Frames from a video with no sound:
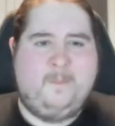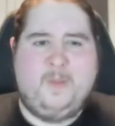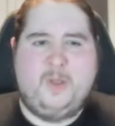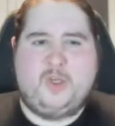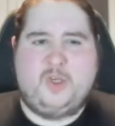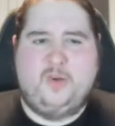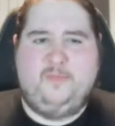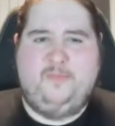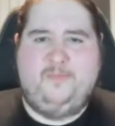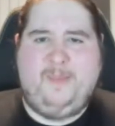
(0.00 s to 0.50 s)
a
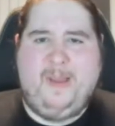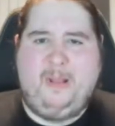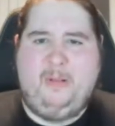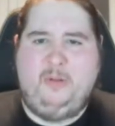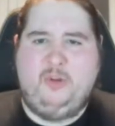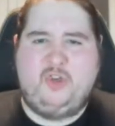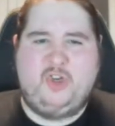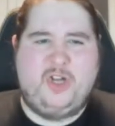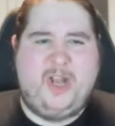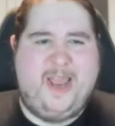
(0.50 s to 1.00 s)
sort of
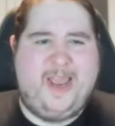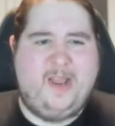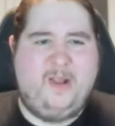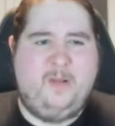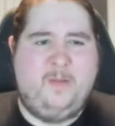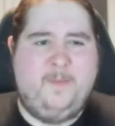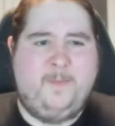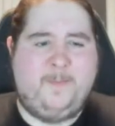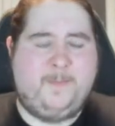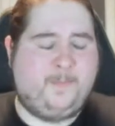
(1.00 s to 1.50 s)
Belgian
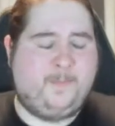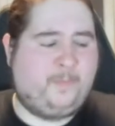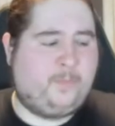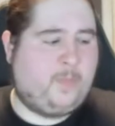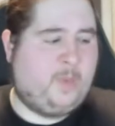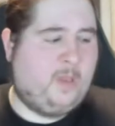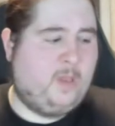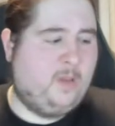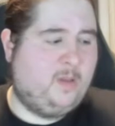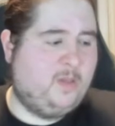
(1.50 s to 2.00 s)
ale.
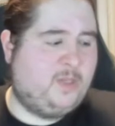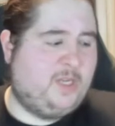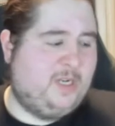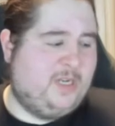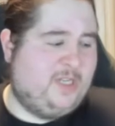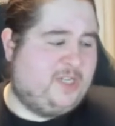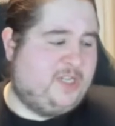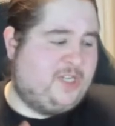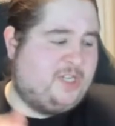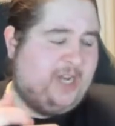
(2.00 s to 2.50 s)

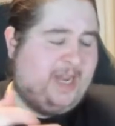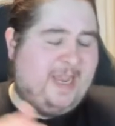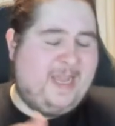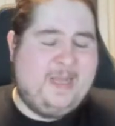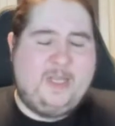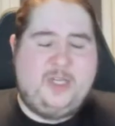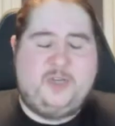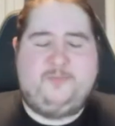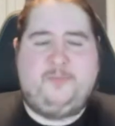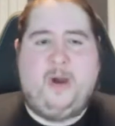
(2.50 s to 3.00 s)
It's, it's an
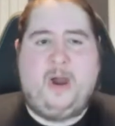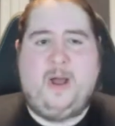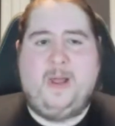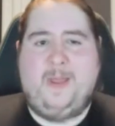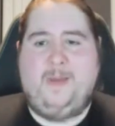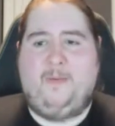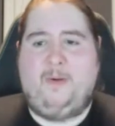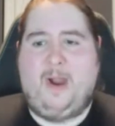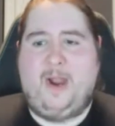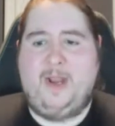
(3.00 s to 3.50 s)
English
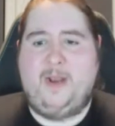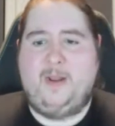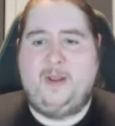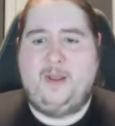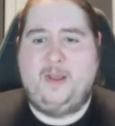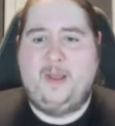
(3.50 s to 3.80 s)
barley wine.